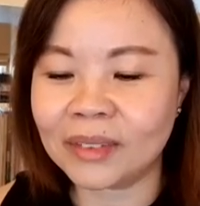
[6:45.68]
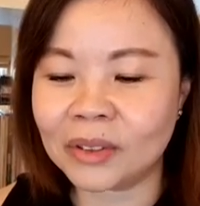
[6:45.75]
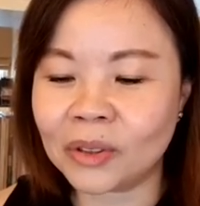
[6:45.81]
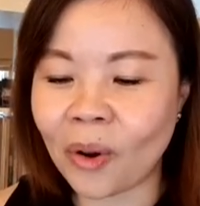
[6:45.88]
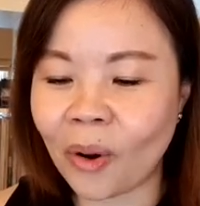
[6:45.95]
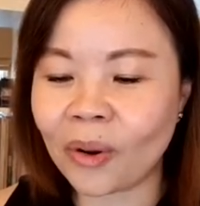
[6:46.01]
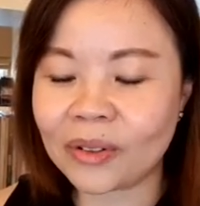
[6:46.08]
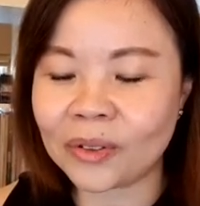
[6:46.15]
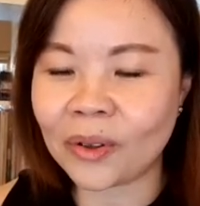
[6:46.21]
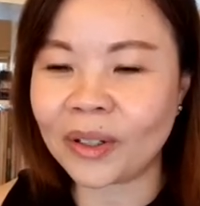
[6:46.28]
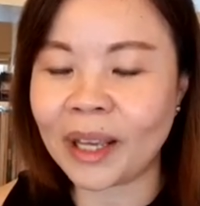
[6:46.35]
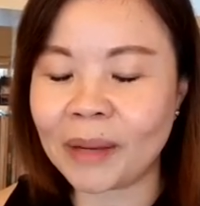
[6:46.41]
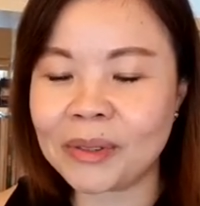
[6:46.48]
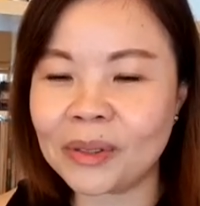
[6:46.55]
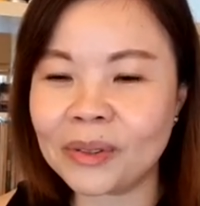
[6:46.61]

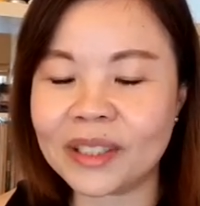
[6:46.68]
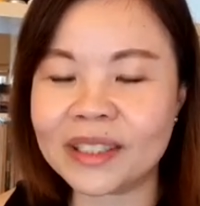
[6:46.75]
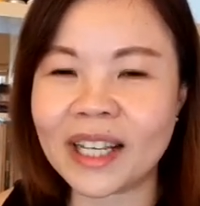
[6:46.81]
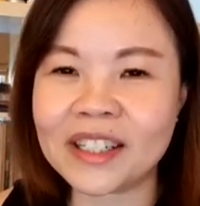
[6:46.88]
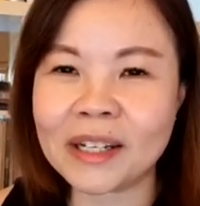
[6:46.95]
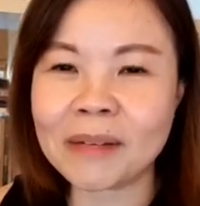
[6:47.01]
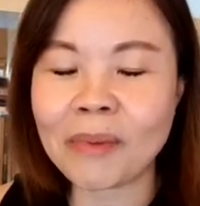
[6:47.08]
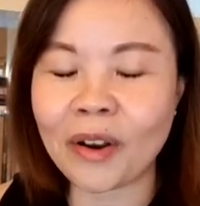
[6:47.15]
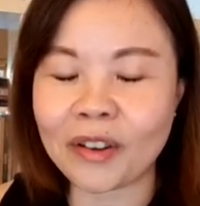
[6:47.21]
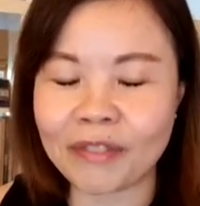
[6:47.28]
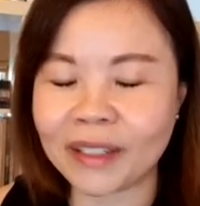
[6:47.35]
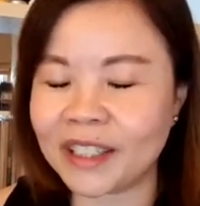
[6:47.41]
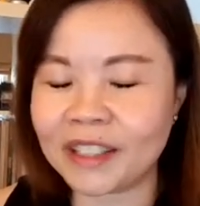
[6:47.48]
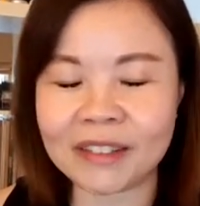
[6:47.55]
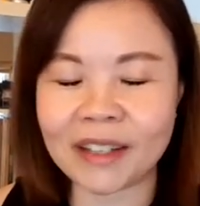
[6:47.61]
your capsule is actually more
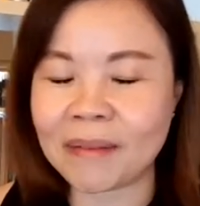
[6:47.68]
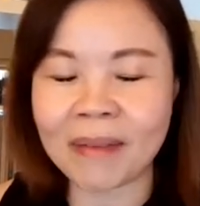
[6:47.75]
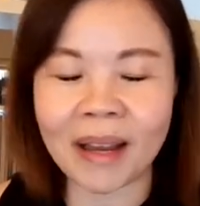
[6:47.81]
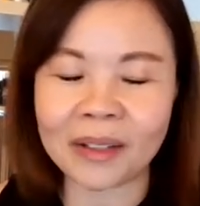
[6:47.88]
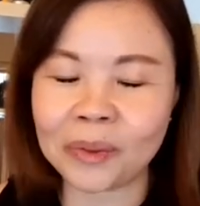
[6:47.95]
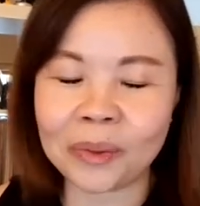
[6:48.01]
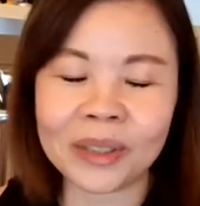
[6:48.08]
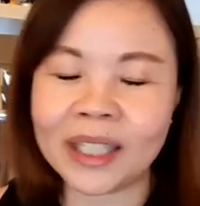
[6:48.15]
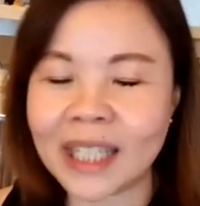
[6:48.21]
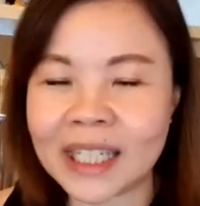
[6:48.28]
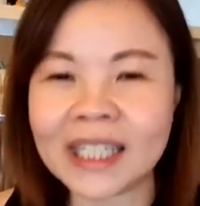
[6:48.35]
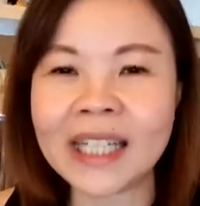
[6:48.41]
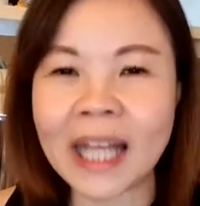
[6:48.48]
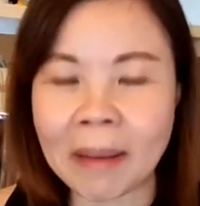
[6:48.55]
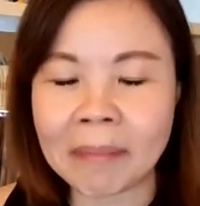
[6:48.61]
effective than mine. No, that
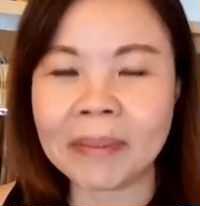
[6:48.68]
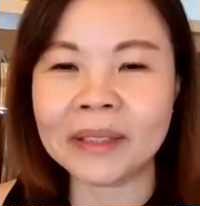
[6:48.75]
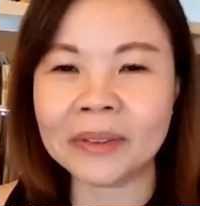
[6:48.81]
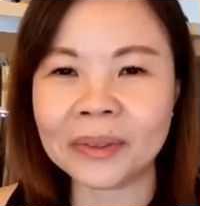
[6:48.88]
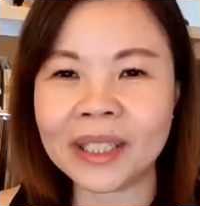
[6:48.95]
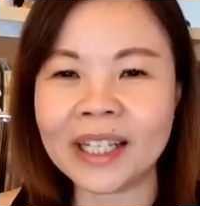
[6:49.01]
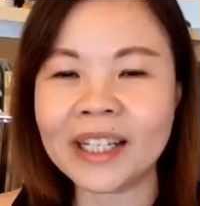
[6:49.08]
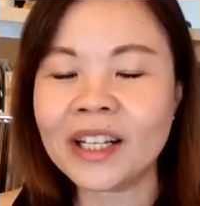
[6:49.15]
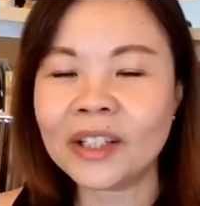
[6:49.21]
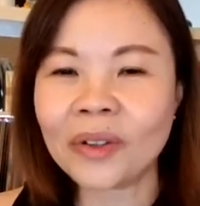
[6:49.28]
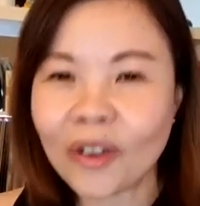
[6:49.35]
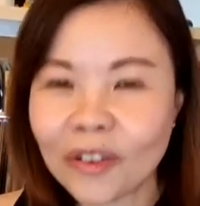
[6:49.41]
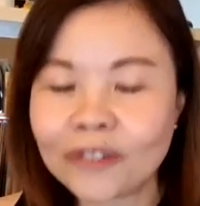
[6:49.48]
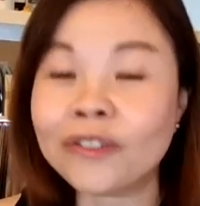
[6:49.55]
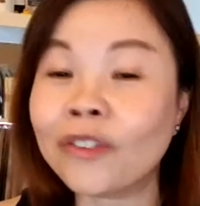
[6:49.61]
doesn't happen. Okay,
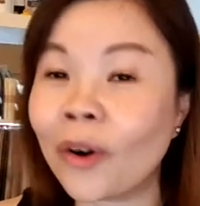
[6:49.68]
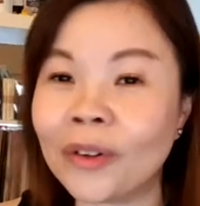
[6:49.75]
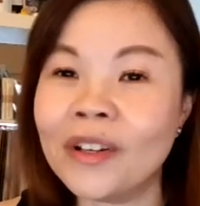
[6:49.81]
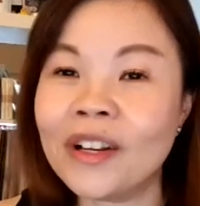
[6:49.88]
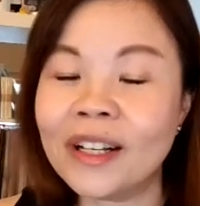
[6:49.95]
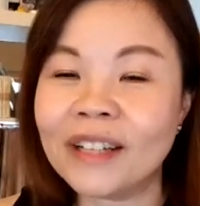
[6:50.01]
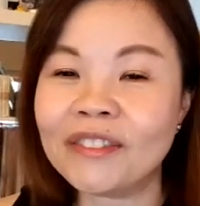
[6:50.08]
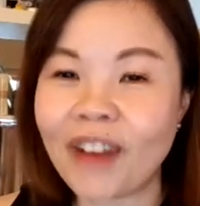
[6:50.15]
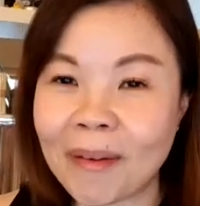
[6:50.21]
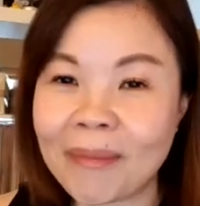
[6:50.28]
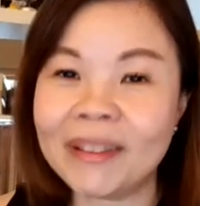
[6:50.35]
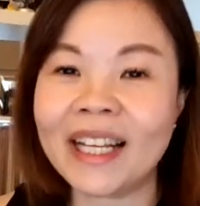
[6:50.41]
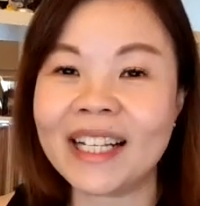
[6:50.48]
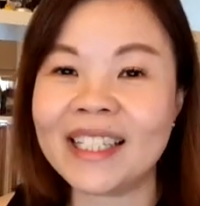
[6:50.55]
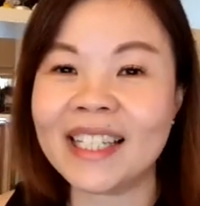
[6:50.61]
not for
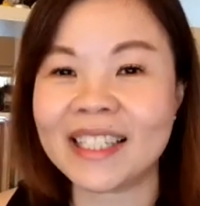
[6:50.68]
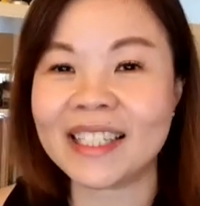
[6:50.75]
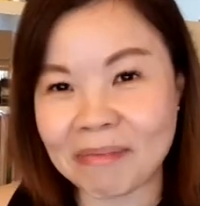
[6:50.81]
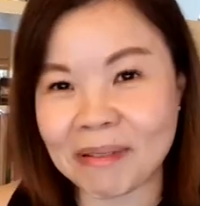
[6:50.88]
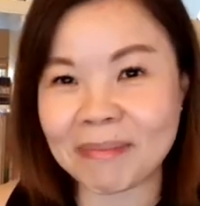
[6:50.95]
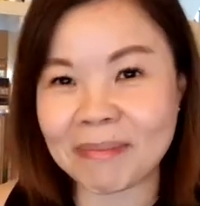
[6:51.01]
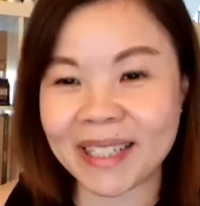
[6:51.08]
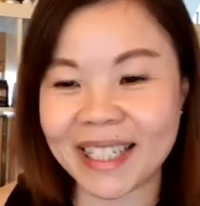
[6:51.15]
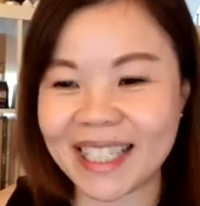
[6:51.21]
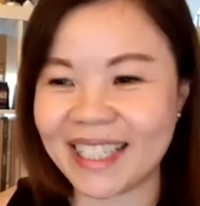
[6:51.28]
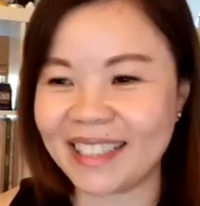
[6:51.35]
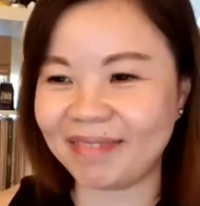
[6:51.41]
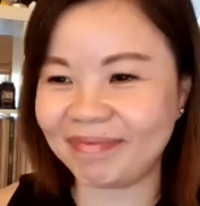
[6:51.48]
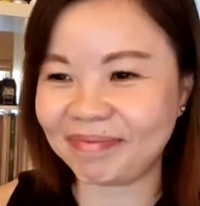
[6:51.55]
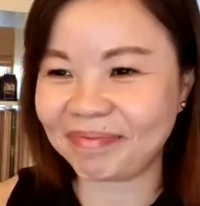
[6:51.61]
Pharmanex supplements.
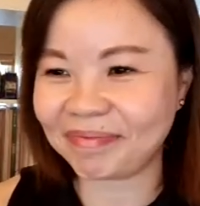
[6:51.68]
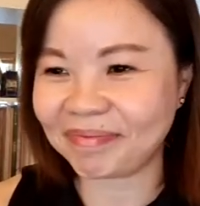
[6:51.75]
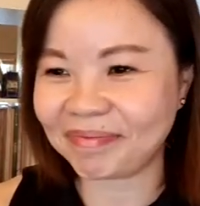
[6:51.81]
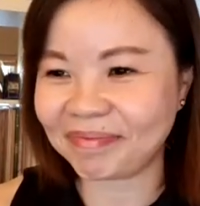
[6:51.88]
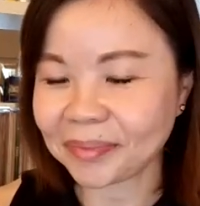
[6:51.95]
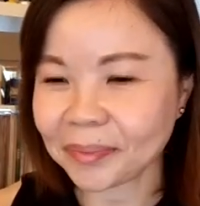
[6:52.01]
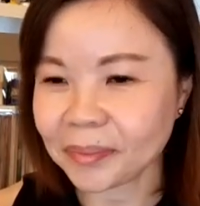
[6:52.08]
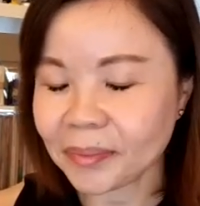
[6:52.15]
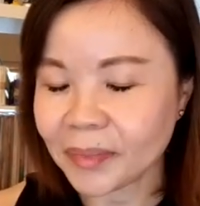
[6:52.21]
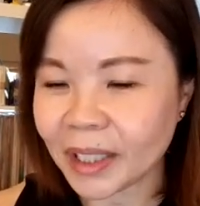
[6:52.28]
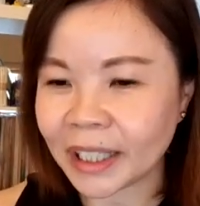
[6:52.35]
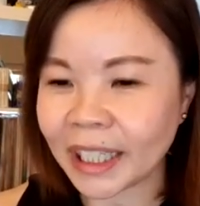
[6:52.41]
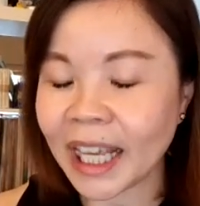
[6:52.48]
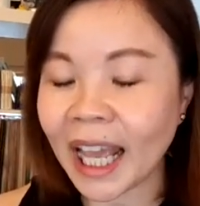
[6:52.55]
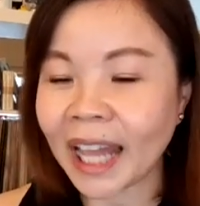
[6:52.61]

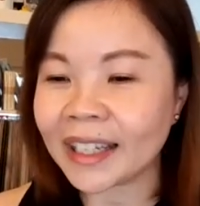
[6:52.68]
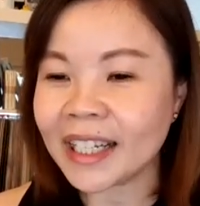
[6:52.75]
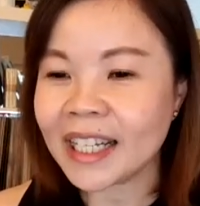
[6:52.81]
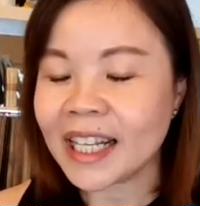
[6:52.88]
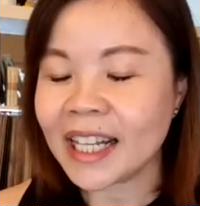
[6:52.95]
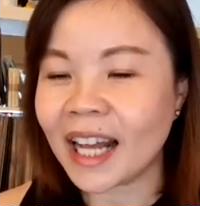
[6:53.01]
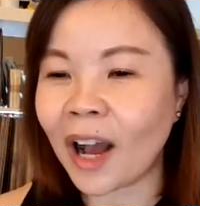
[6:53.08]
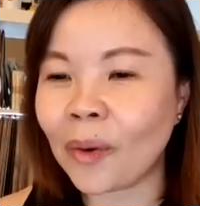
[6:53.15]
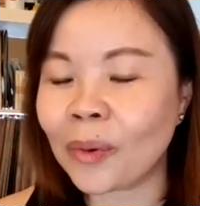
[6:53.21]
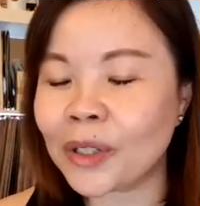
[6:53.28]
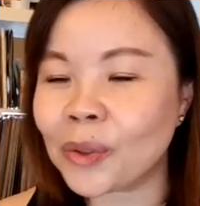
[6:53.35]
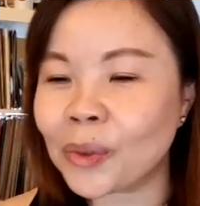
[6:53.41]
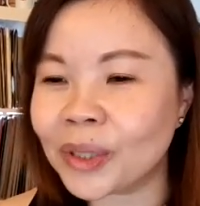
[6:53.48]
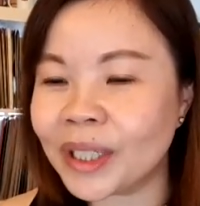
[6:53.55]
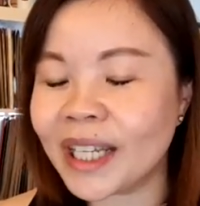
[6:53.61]
Okay, and our
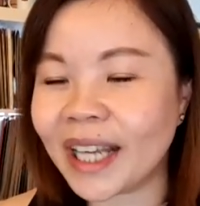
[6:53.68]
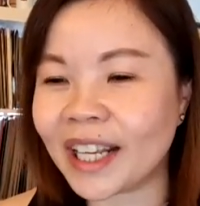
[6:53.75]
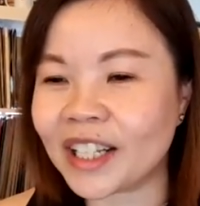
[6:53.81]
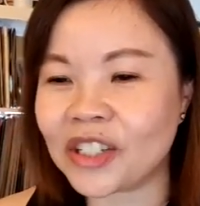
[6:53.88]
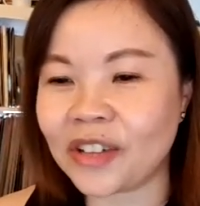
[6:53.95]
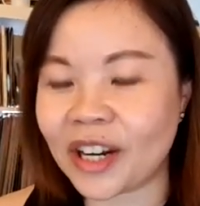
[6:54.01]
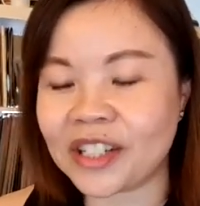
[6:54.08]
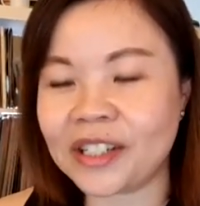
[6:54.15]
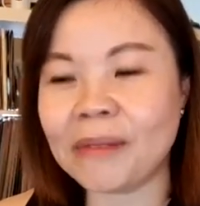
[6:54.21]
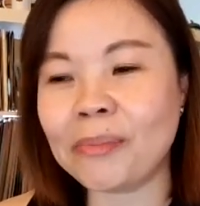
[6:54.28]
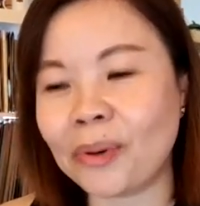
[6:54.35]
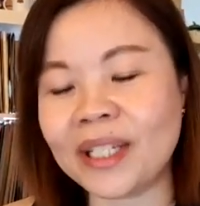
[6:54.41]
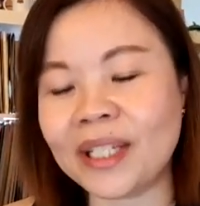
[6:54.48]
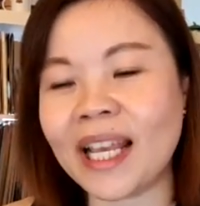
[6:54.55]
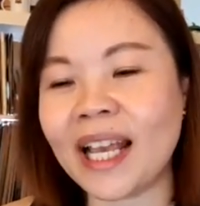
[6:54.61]
unique
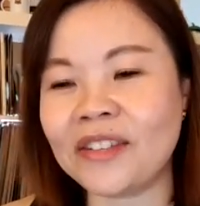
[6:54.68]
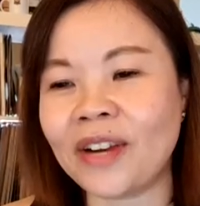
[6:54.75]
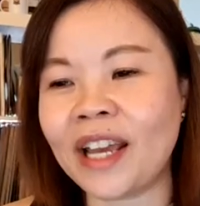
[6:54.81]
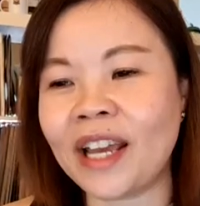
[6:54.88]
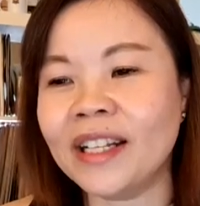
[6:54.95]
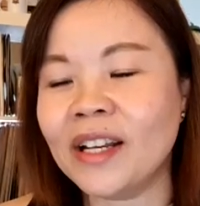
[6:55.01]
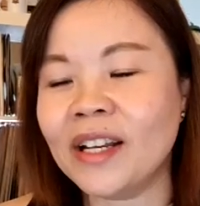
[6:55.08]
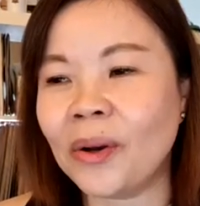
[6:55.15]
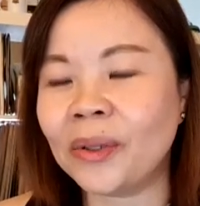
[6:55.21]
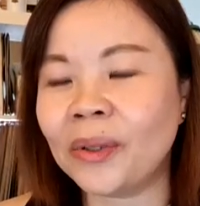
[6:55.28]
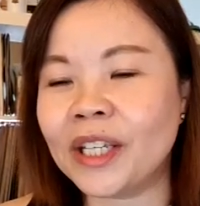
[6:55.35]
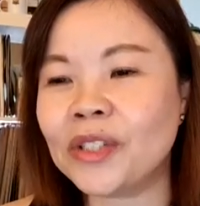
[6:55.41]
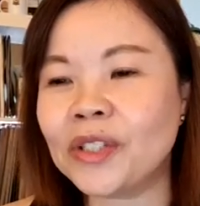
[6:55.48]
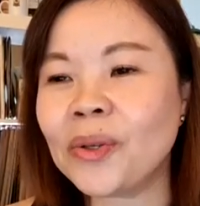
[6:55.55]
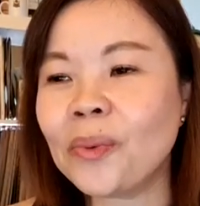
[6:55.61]
extraction process, right?
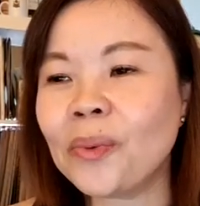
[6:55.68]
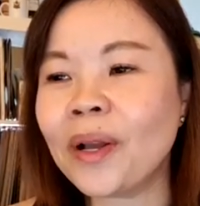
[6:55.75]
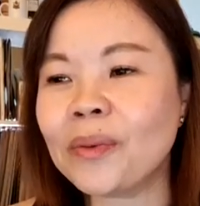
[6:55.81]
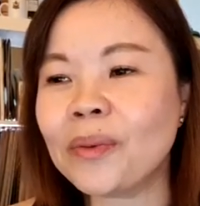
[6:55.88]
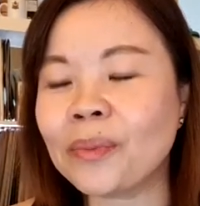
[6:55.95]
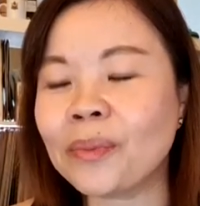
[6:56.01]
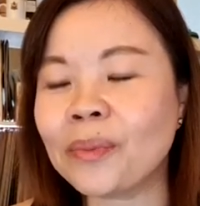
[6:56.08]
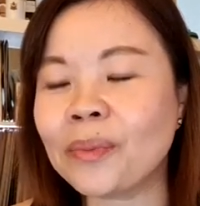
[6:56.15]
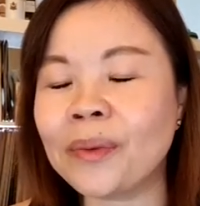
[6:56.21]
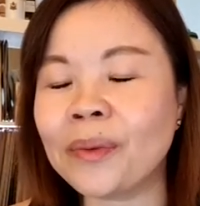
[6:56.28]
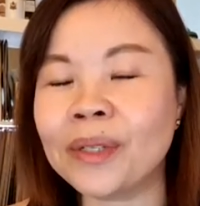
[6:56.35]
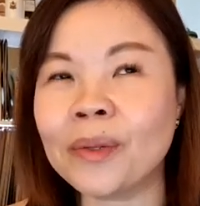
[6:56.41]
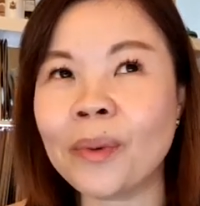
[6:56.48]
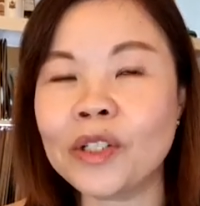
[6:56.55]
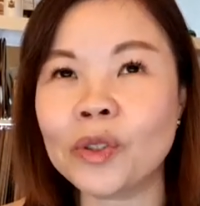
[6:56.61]
Okay, so what
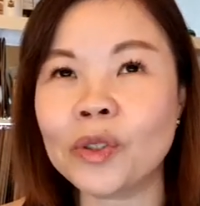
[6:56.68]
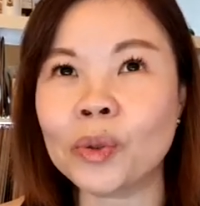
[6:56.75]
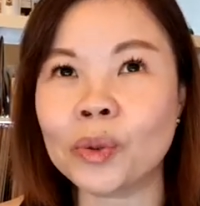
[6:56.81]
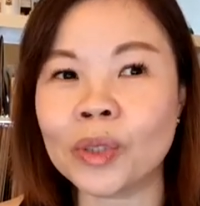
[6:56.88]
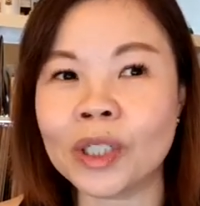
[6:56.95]
we want